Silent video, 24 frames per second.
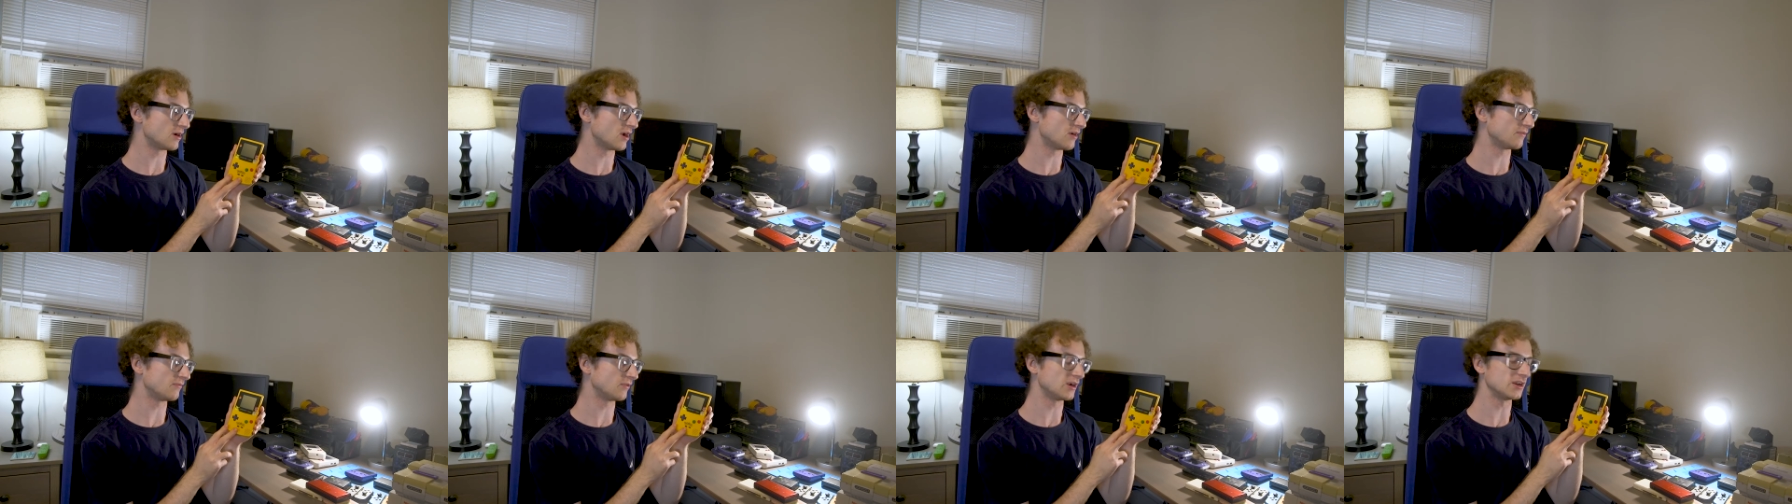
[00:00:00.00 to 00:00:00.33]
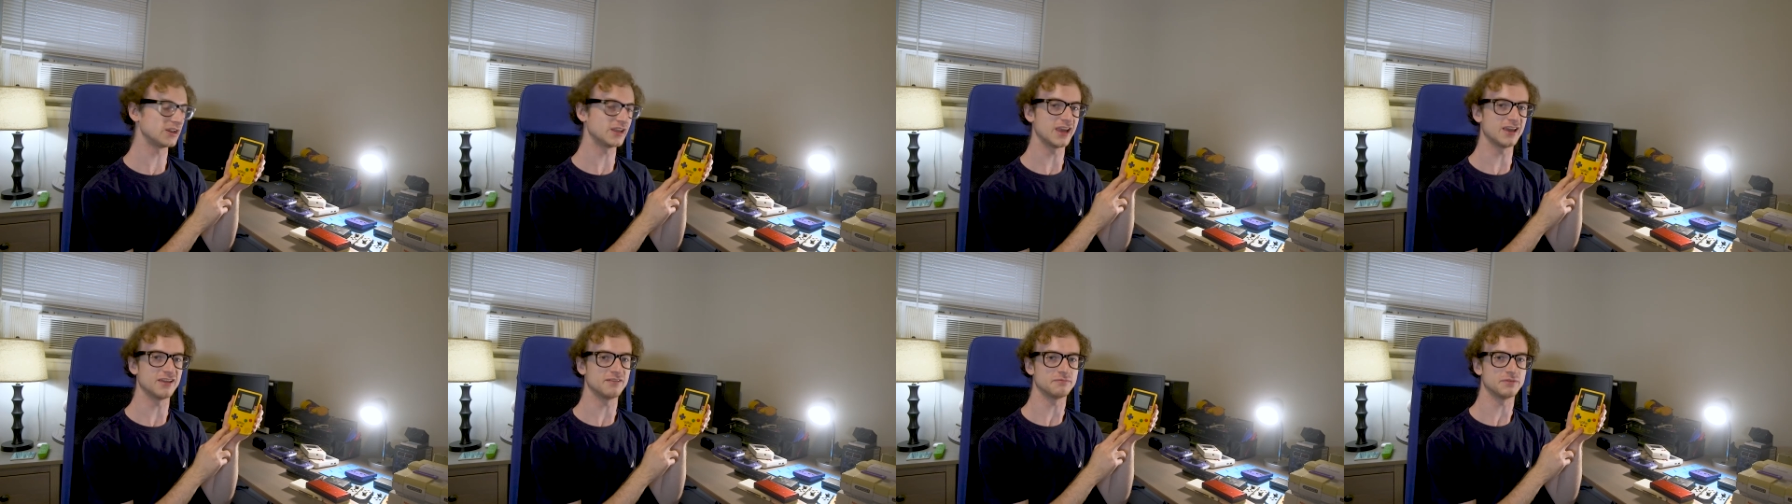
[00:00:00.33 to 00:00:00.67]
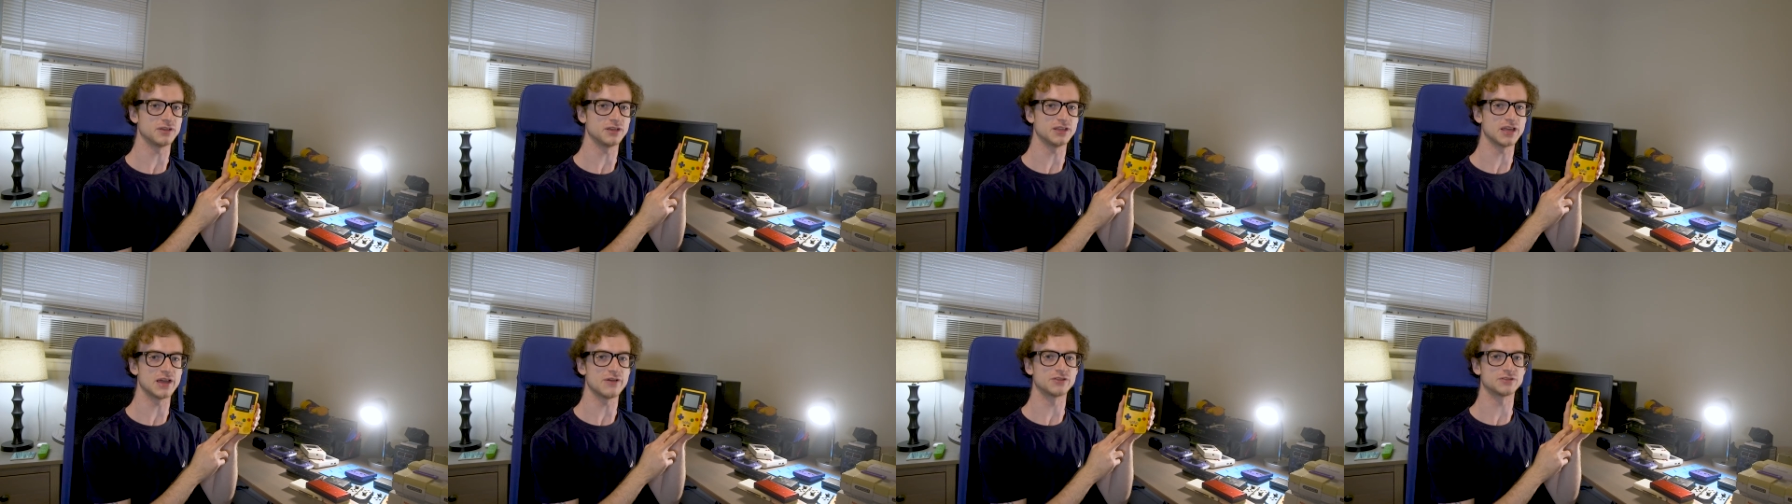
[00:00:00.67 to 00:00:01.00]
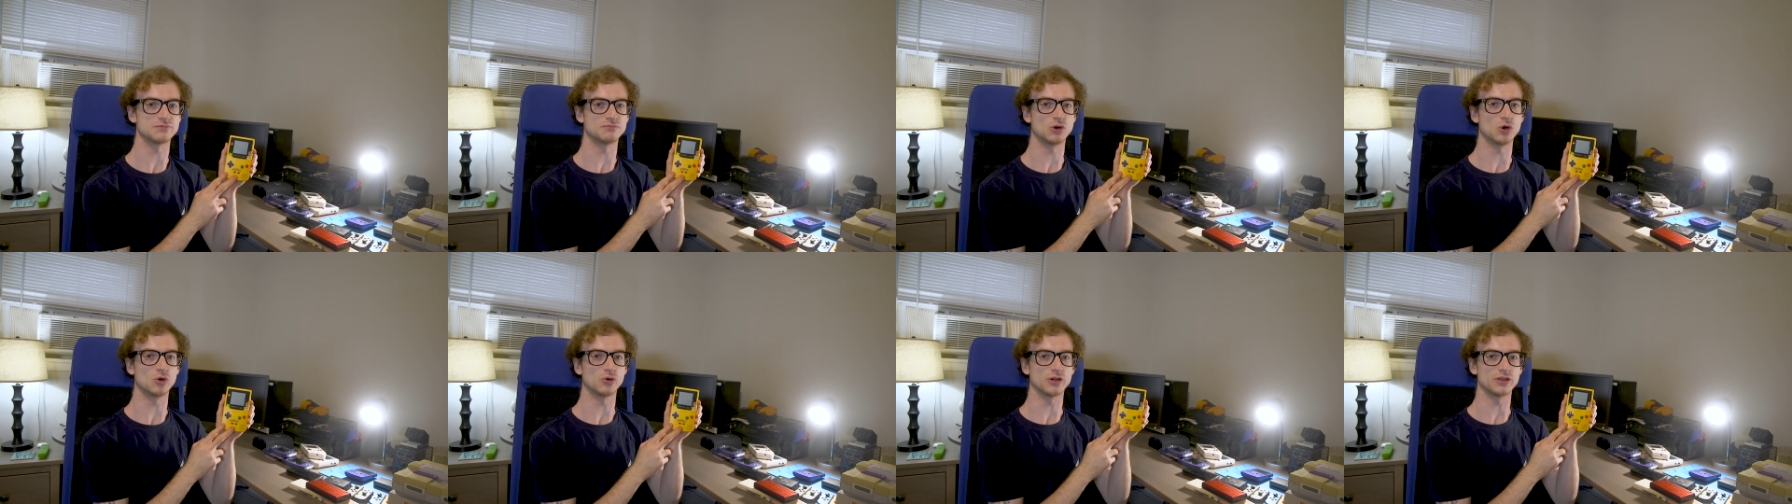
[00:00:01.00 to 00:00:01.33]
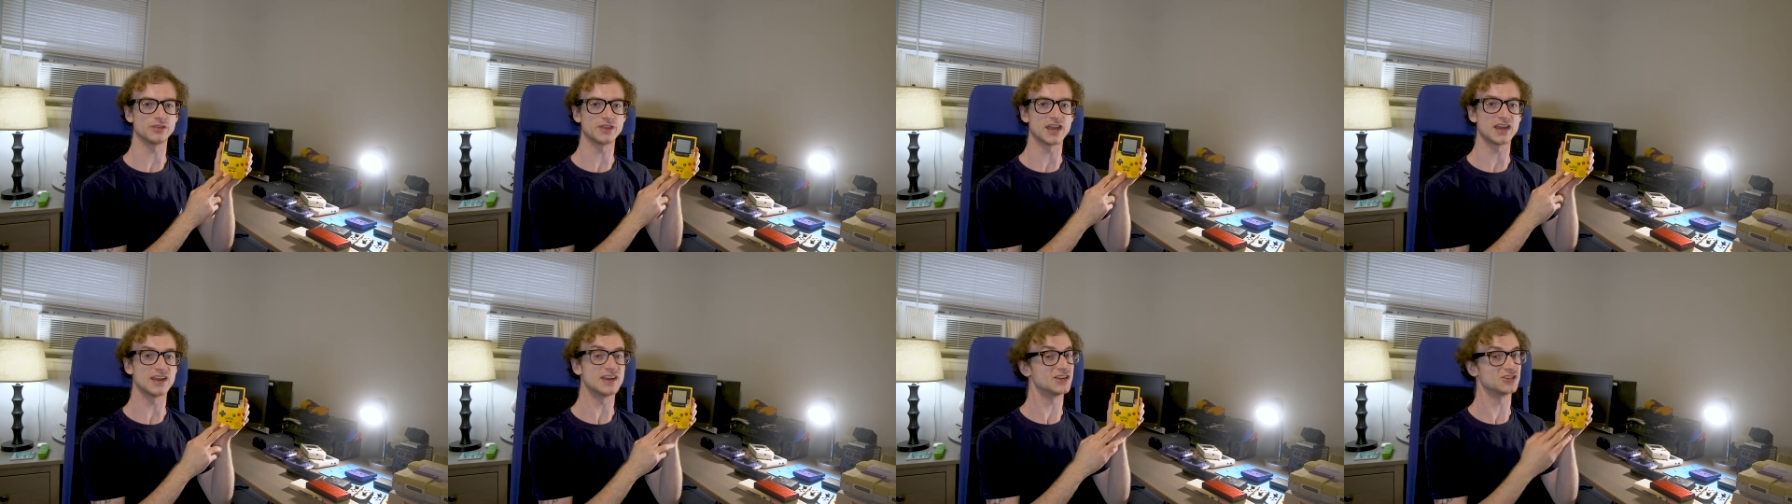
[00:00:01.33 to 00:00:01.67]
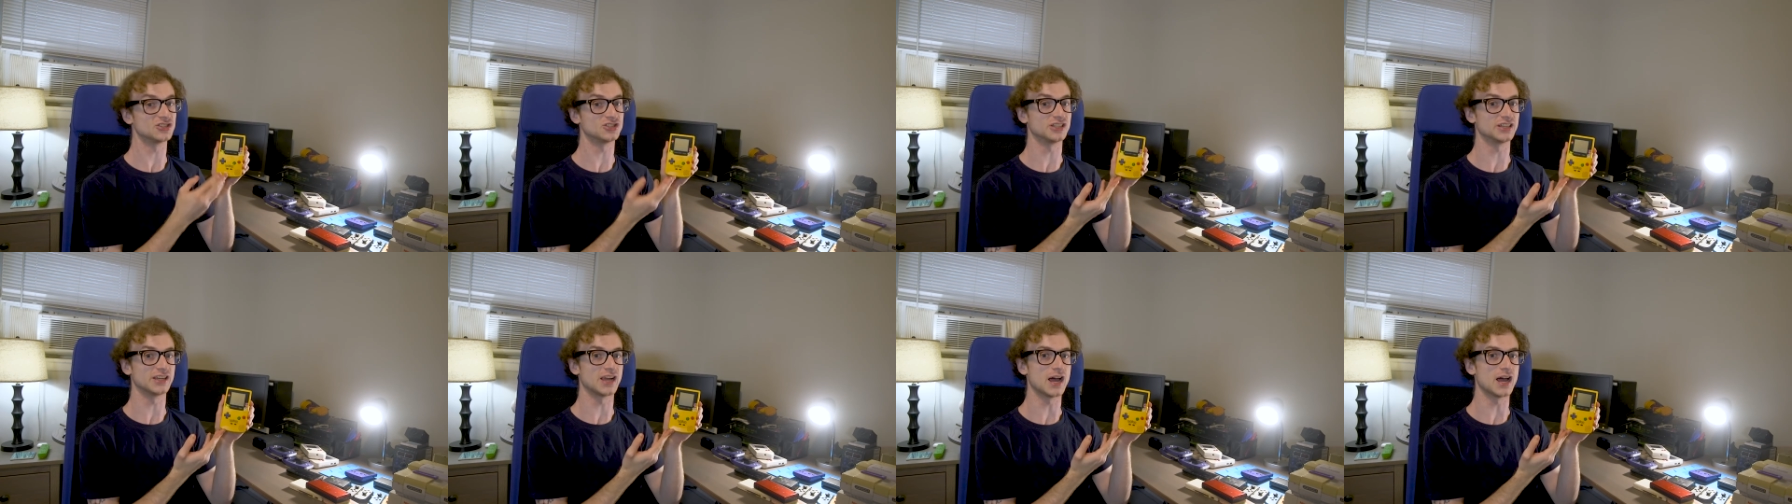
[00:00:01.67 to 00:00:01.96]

a friend gave me that was broken that initially